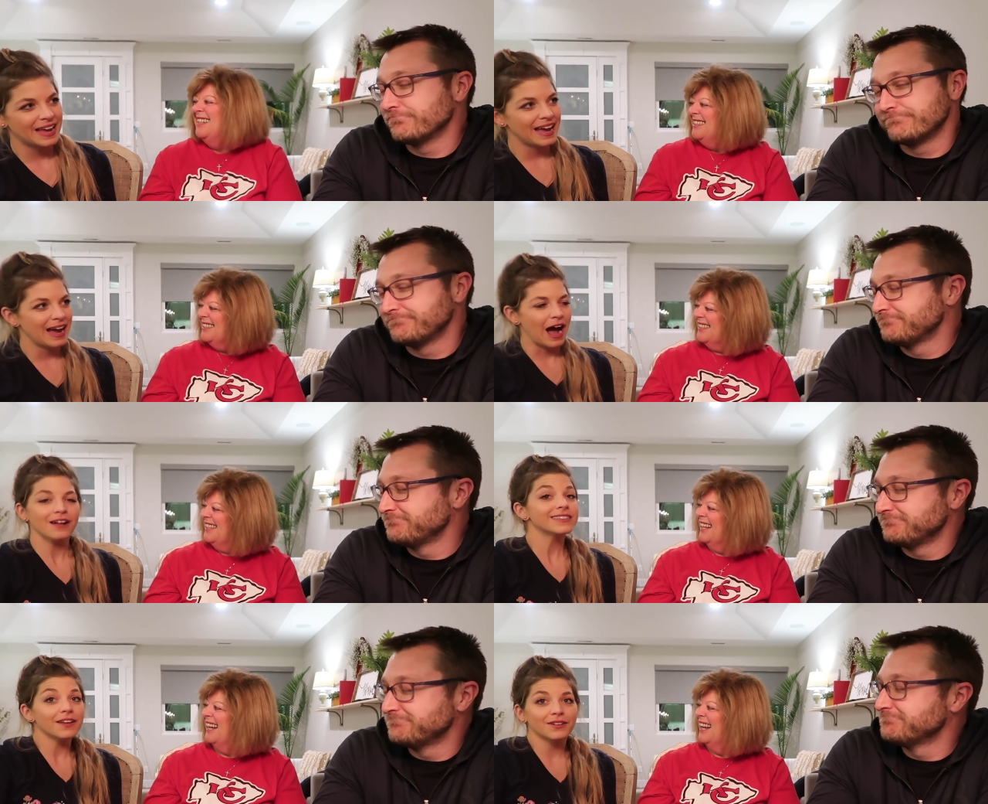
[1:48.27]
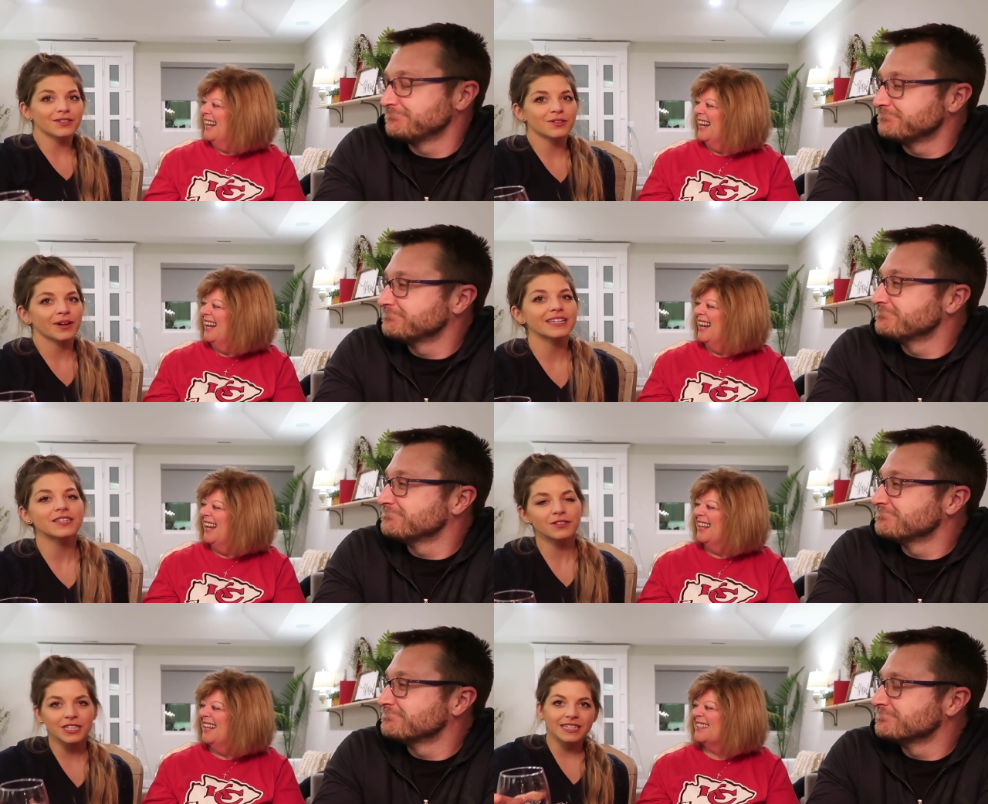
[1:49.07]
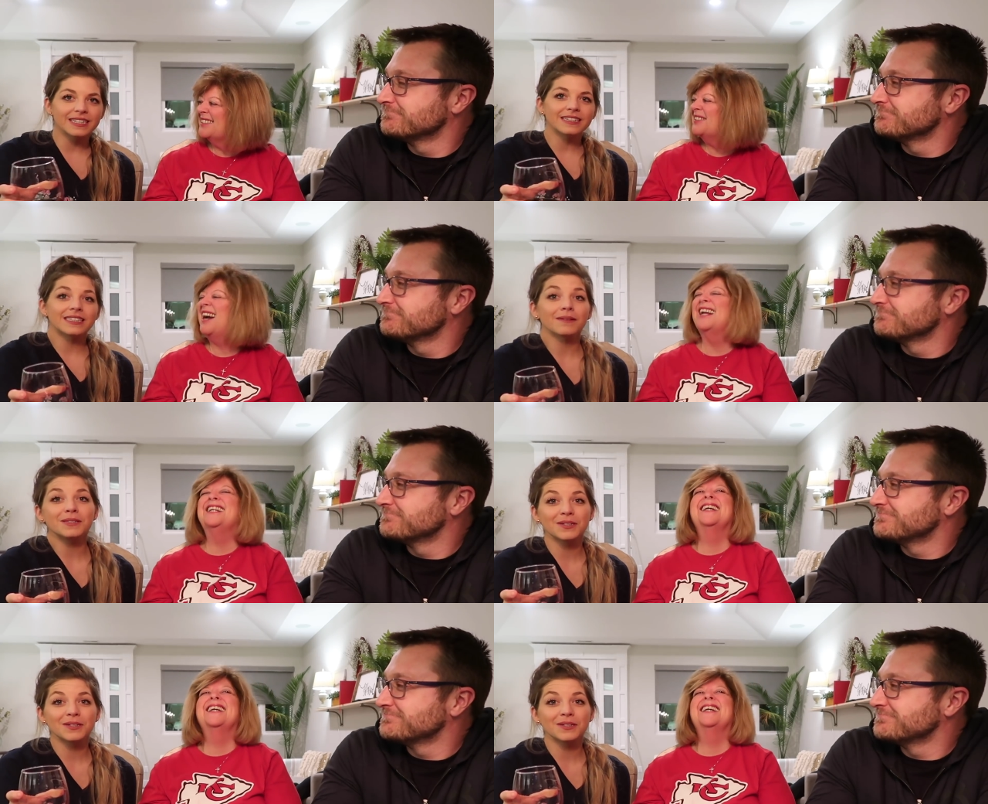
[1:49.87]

Speaker 1: I'll tell your story. So she right.